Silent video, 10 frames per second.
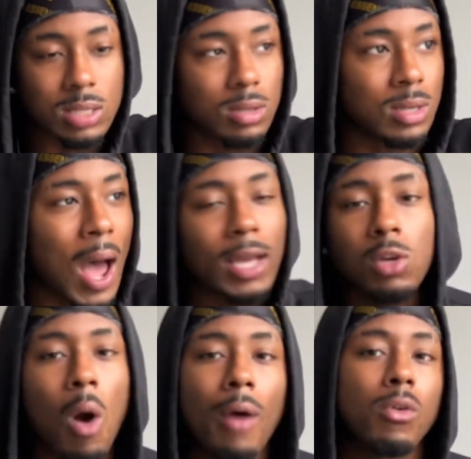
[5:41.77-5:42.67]
knock
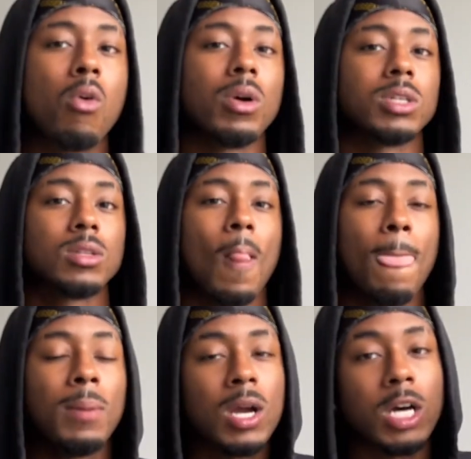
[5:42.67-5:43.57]
you off course.
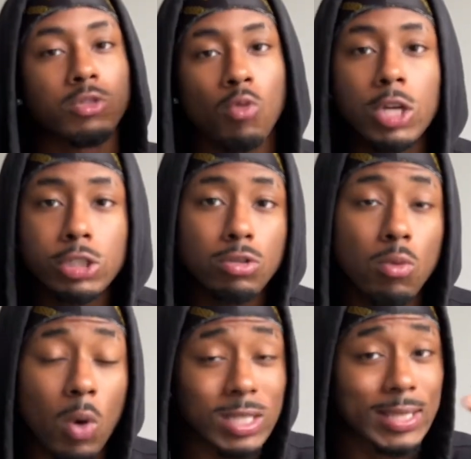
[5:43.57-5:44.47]
Because
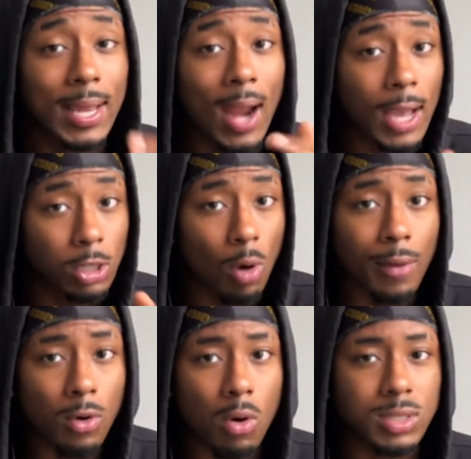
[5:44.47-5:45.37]
once they knock you
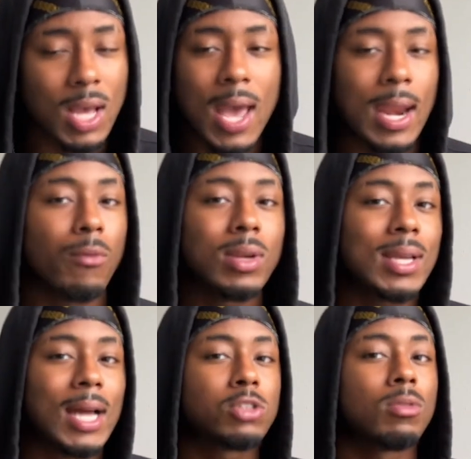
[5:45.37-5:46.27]
off course, they really
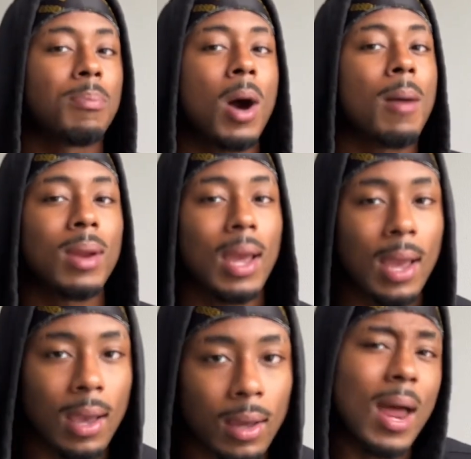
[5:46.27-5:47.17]
got you in the palm of their
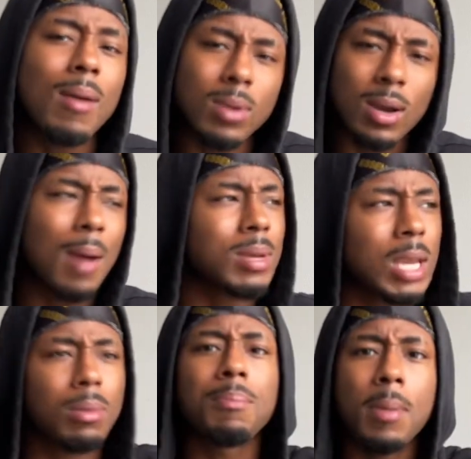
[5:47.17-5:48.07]
hand. I'm gonna
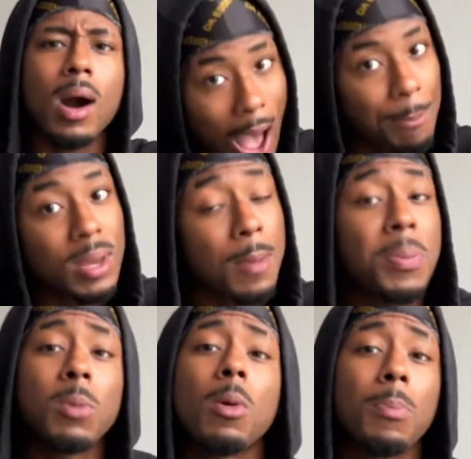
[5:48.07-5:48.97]
keep it a buck. I've been in
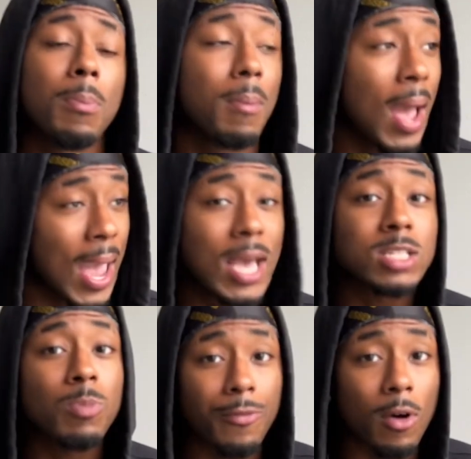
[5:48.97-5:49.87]
people's hands
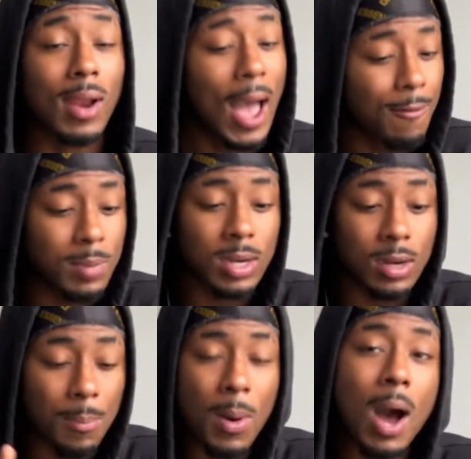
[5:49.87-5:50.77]
before. Like, I've been in
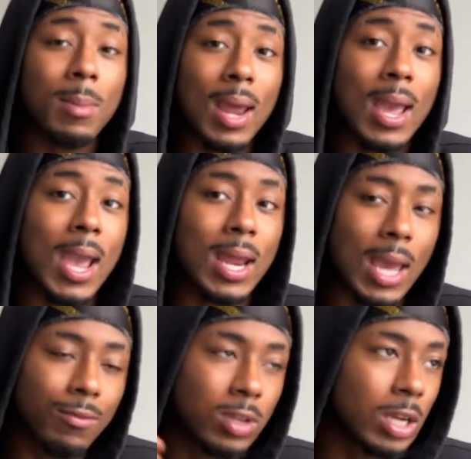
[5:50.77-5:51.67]
the palm of their hand.
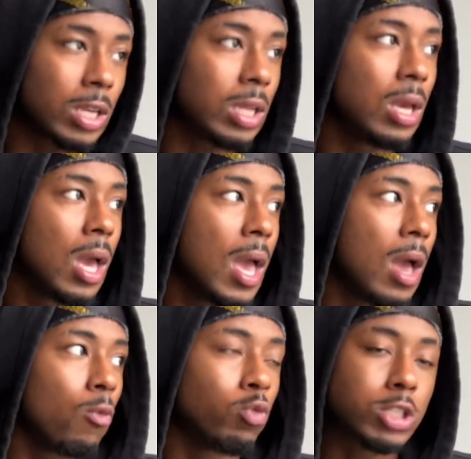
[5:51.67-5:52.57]
They've literally
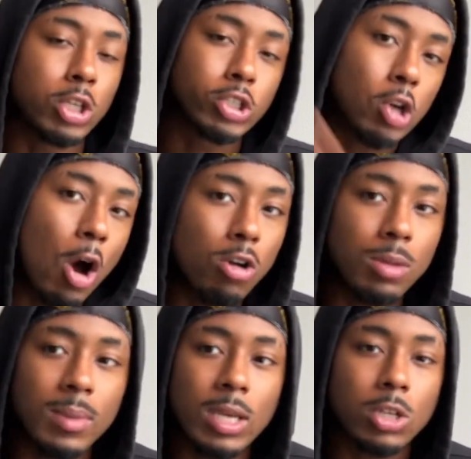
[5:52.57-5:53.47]
was
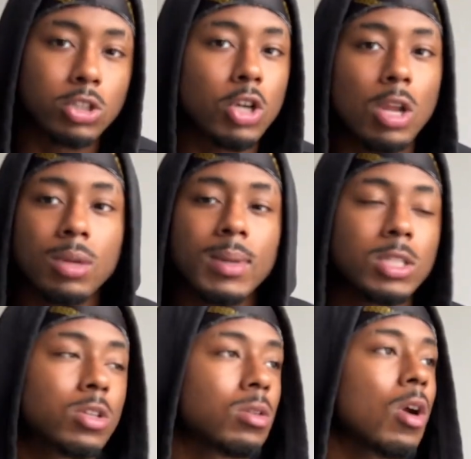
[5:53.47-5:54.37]
controlling me and controlling me and
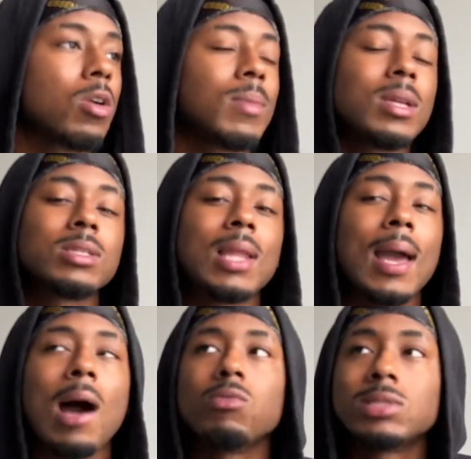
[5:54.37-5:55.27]
controlling me. And it's like,
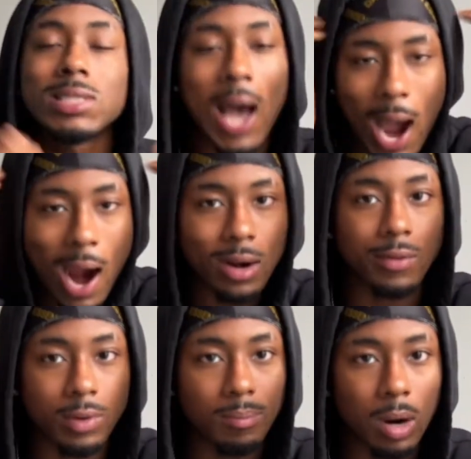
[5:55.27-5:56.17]
I was tired
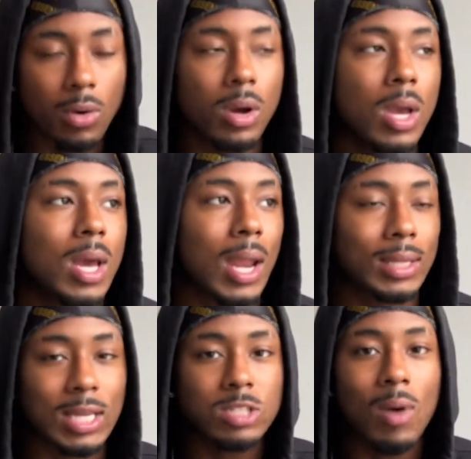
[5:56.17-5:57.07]
of it, bro.
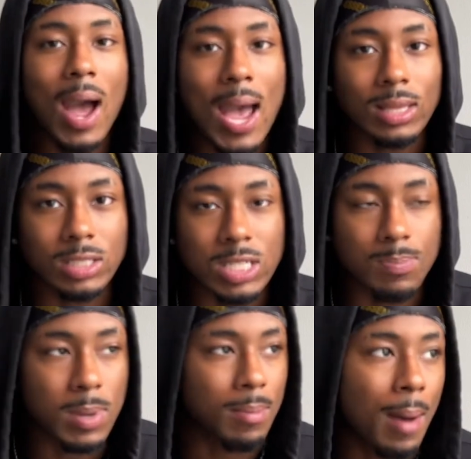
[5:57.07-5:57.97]
Like, that's why I had to
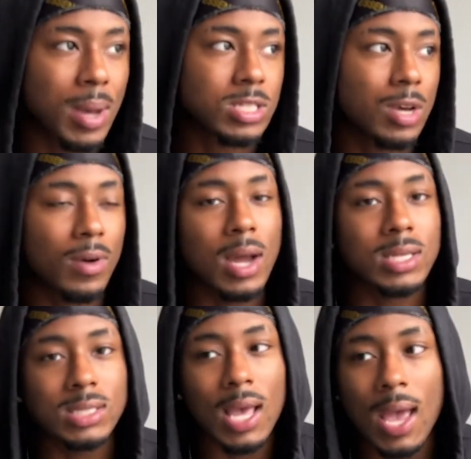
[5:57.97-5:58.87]
just be by myself and
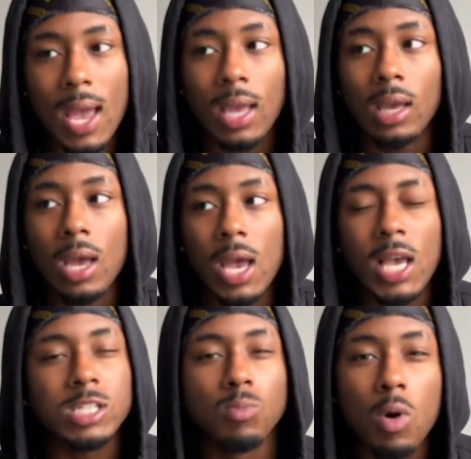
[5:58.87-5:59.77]
understand, hey,
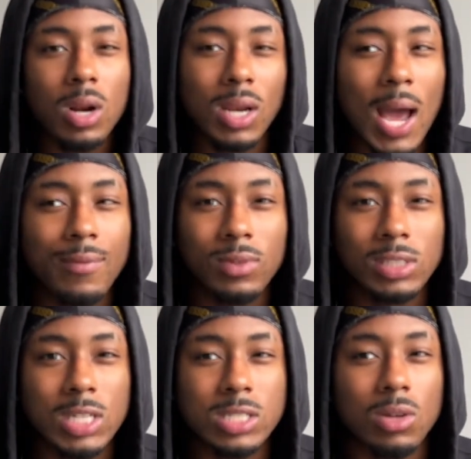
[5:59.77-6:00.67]
it's more to life than
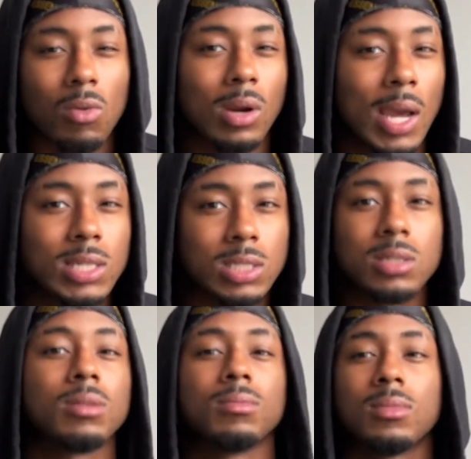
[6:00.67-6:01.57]
just a
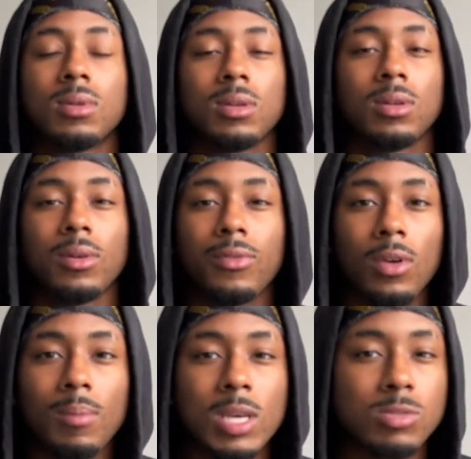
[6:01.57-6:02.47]
relationship.
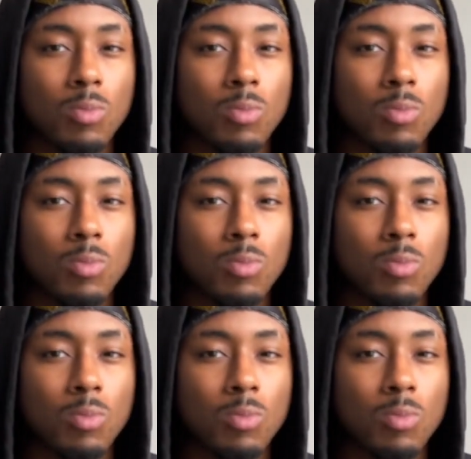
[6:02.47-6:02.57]
Feel me? It's